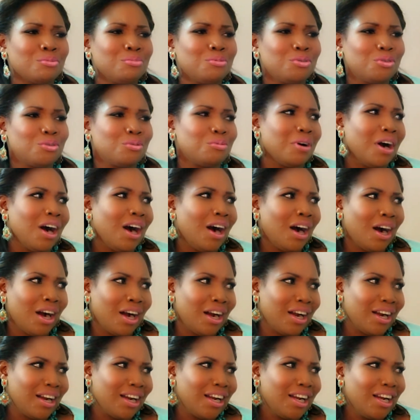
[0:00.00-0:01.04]
who you
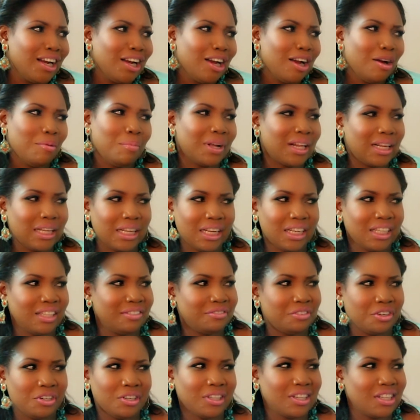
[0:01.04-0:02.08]
are. Yeah. But clearly,
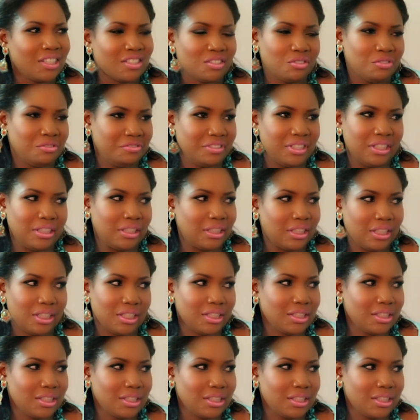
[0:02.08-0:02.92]
Veronica is not feeling that.